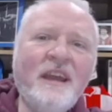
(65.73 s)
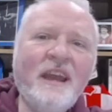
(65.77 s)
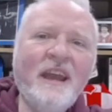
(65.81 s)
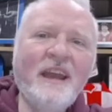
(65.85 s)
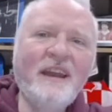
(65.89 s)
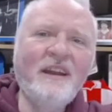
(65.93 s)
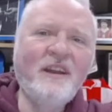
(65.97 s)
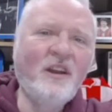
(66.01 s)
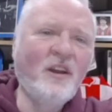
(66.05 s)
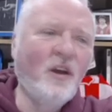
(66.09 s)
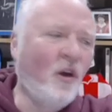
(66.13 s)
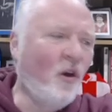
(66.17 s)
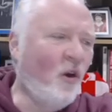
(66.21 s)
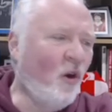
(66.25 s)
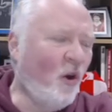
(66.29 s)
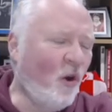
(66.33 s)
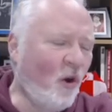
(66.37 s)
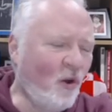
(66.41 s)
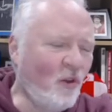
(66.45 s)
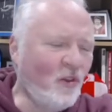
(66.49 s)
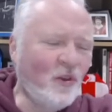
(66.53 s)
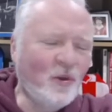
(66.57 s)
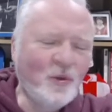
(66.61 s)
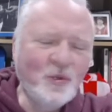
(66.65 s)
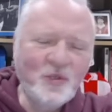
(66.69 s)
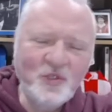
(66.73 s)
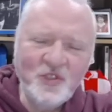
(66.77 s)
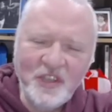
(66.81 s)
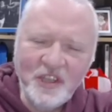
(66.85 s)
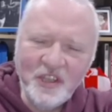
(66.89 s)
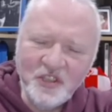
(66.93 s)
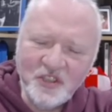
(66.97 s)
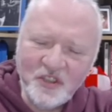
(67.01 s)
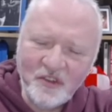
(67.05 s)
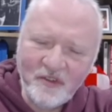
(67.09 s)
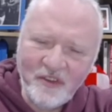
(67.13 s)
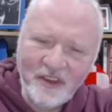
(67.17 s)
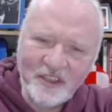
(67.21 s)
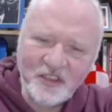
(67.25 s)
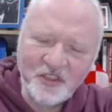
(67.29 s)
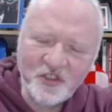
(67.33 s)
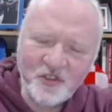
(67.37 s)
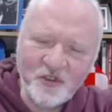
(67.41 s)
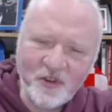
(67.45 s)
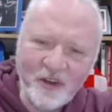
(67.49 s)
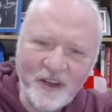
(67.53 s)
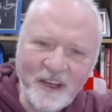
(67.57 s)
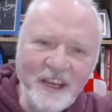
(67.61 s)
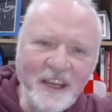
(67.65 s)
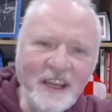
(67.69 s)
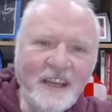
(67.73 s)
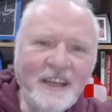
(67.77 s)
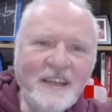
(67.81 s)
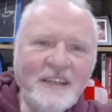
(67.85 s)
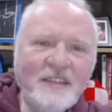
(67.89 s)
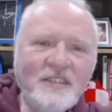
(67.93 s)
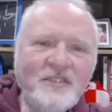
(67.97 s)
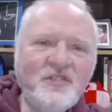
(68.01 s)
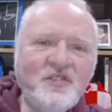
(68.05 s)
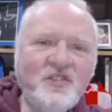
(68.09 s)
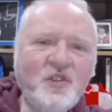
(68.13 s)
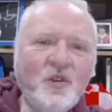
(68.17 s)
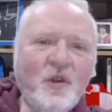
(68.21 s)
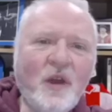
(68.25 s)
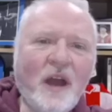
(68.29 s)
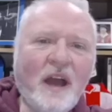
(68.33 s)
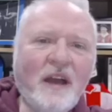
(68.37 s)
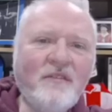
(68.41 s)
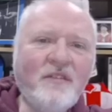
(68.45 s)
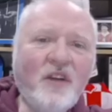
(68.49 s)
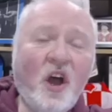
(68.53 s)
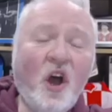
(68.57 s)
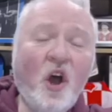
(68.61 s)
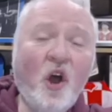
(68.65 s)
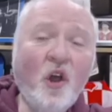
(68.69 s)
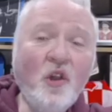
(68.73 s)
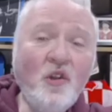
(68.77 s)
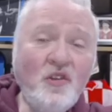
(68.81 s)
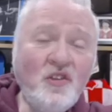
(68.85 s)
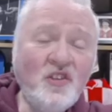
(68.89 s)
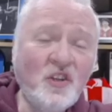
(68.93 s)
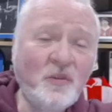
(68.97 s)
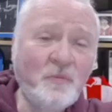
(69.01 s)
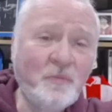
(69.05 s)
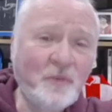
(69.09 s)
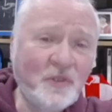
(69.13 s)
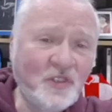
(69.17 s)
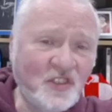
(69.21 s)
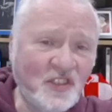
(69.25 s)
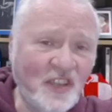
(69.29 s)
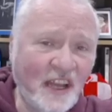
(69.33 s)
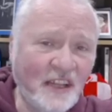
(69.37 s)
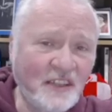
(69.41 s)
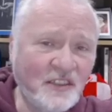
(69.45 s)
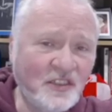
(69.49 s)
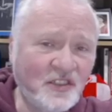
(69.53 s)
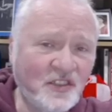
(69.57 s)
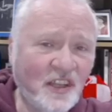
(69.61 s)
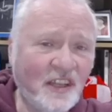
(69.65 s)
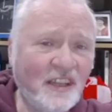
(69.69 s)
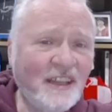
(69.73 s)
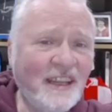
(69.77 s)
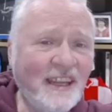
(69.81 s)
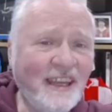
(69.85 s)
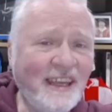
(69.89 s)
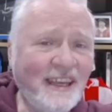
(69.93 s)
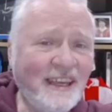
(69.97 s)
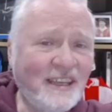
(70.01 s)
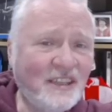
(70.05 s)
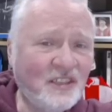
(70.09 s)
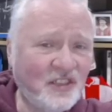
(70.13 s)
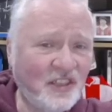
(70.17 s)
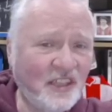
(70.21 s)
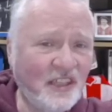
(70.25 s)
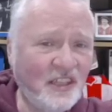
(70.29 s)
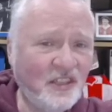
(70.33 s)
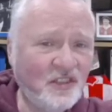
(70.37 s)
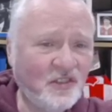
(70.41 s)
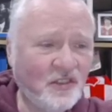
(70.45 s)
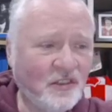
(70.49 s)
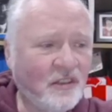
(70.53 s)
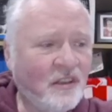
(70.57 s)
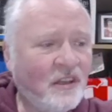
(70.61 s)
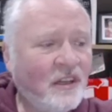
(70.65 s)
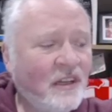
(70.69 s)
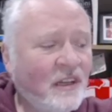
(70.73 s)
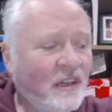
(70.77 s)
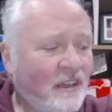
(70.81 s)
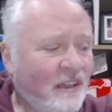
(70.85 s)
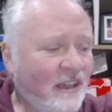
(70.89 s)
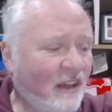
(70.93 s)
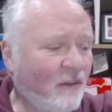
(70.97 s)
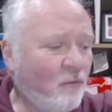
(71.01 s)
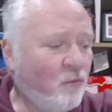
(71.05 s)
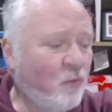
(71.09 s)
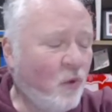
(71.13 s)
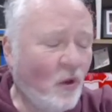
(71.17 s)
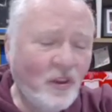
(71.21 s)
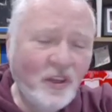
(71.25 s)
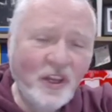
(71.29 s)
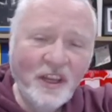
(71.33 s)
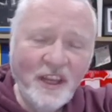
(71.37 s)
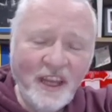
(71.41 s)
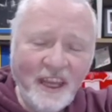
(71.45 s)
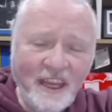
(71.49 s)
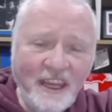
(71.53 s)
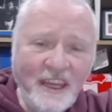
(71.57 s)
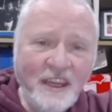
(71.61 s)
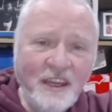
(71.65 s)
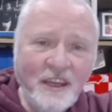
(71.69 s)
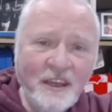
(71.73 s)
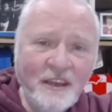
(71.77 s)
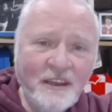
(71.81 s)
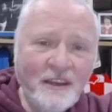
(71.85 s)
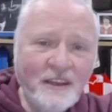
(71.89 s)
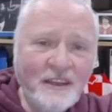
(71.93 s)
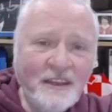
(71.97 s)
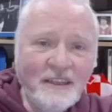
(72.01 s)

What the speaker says: in all those years of history to have a 100% league season. They won the league.